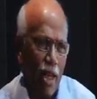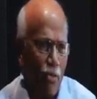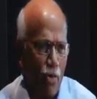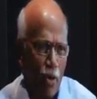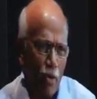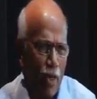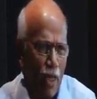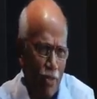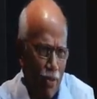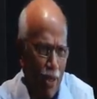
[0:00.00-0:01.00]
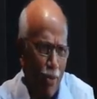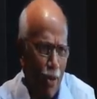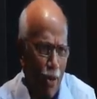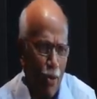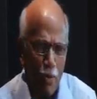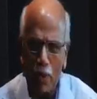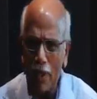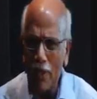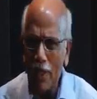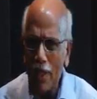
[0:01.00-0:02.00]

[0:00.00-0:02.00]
I am from a village, so I don't know how to put it.